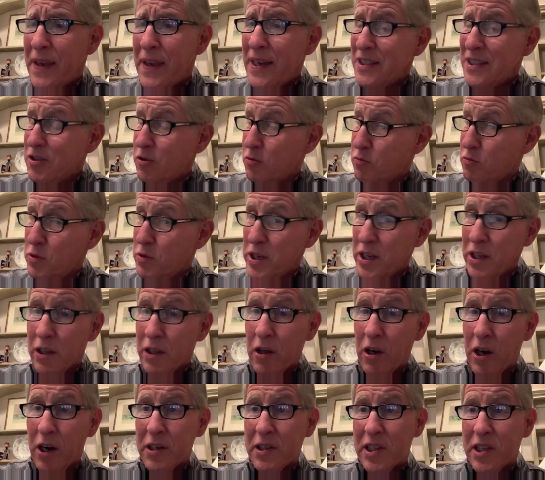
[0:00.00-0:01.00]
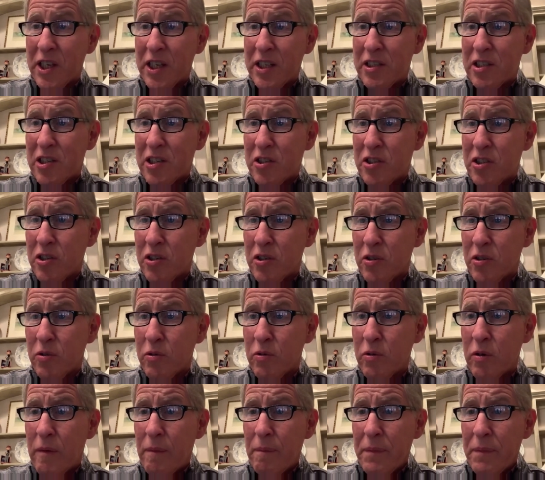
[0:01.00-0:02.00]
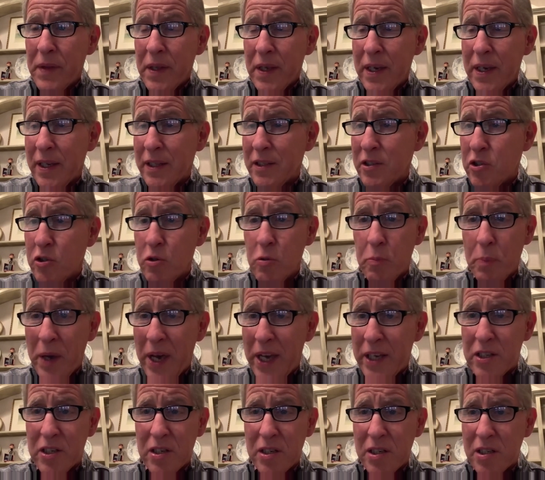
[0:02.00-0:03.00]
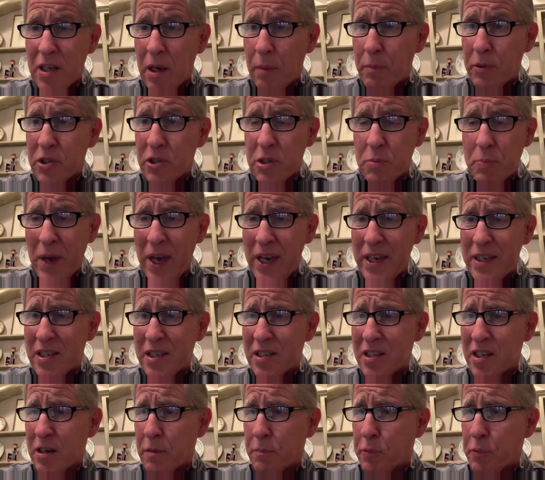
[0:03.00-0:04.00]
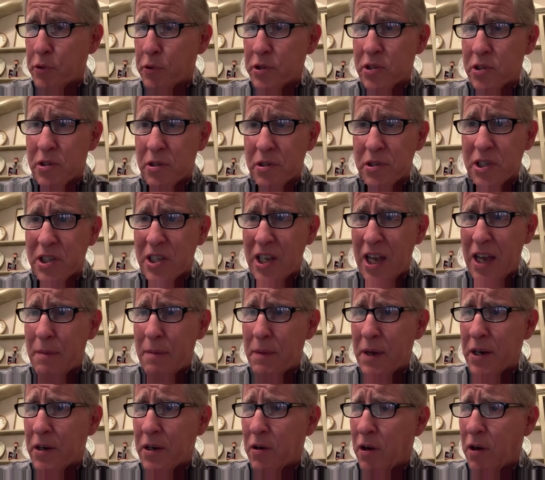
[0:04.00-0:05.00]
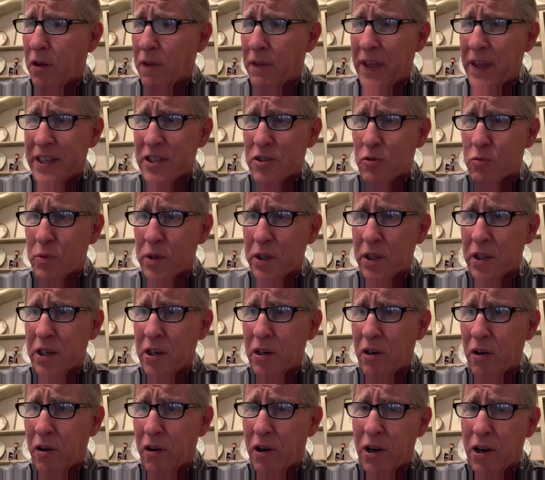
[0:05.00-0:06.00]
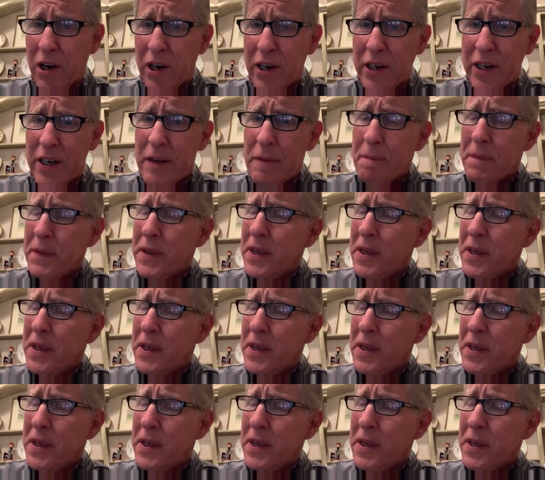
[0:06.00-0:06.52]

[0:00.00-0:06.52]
It's a real hard thing to do in 2 pages double-spaced in a personal statement. All that's really hard,